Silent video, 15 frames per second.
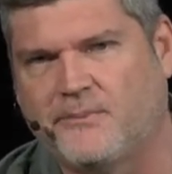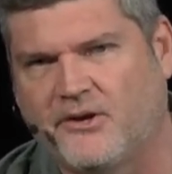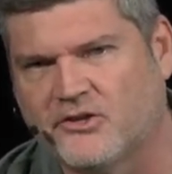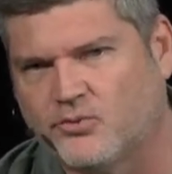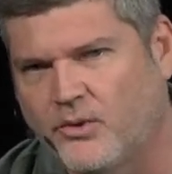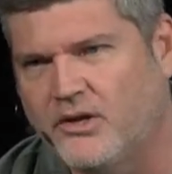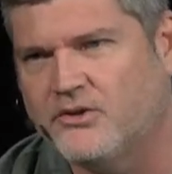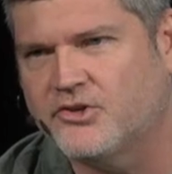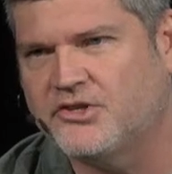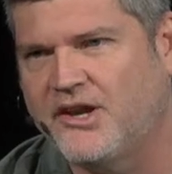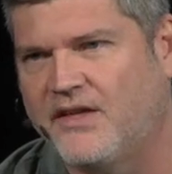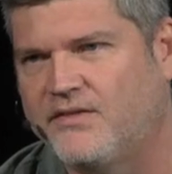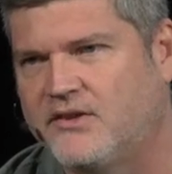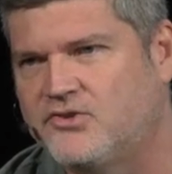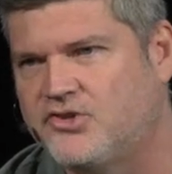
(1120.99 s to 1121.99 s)
Because we
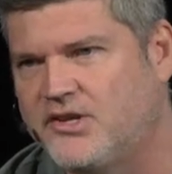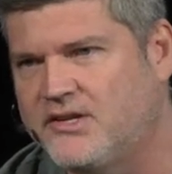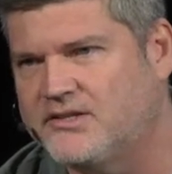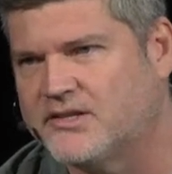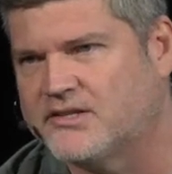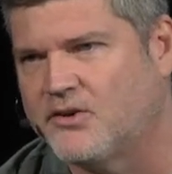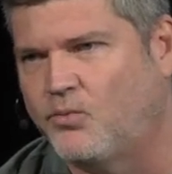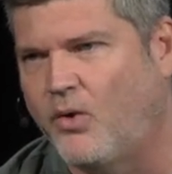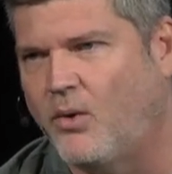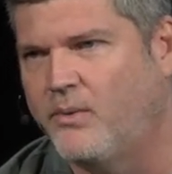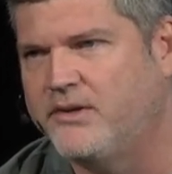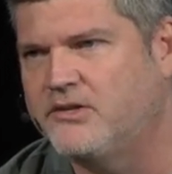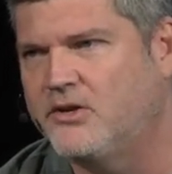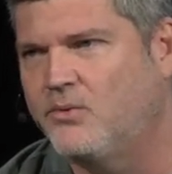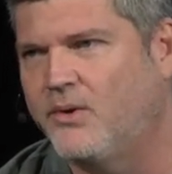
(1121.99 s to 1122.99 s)
understand that Jesus and what
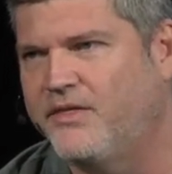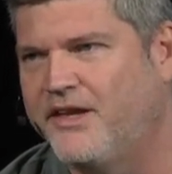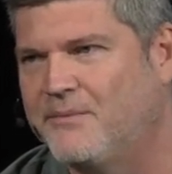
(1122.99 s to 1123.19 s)
we do with